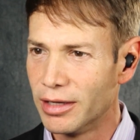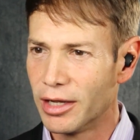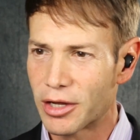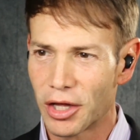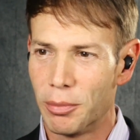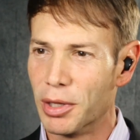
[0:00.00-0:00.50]

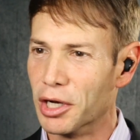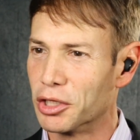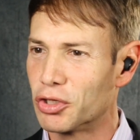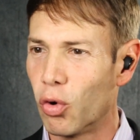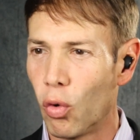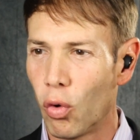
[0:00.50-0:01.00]
It could have been a
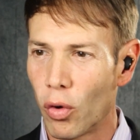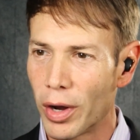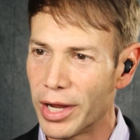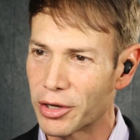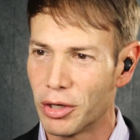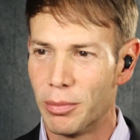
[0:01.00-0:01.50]

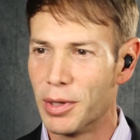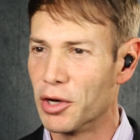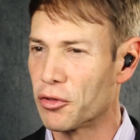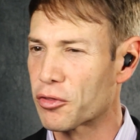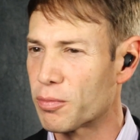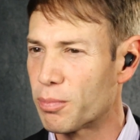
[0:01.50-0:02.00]
toy, it could have been
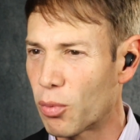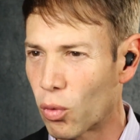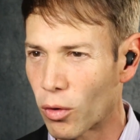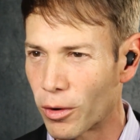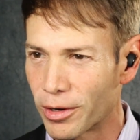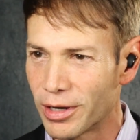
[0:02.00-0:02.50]
a
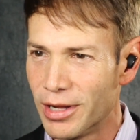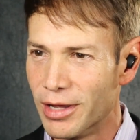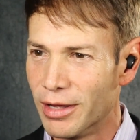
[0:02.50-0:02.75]
sport,